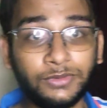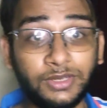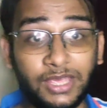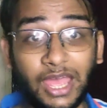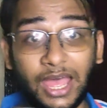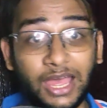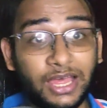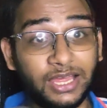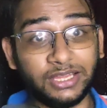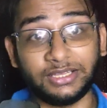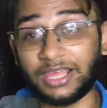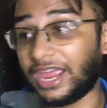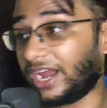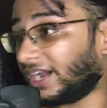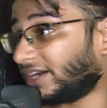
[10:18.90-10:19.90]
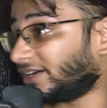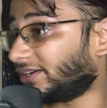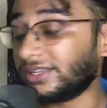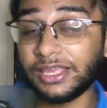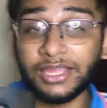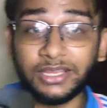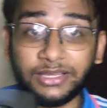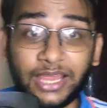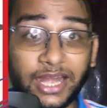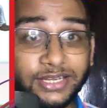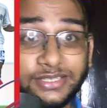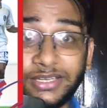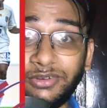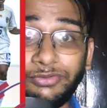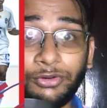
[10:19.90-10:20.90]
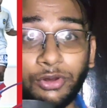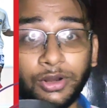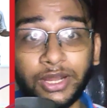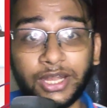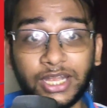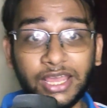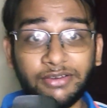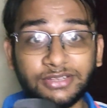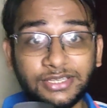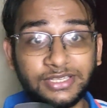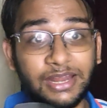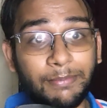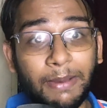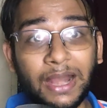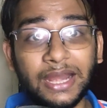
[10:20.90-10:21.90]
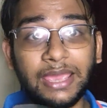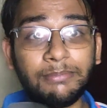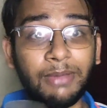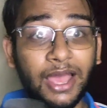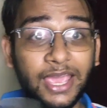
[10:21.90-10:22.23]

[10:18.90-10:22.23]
Yeah, and that's it for India versus Nepal game.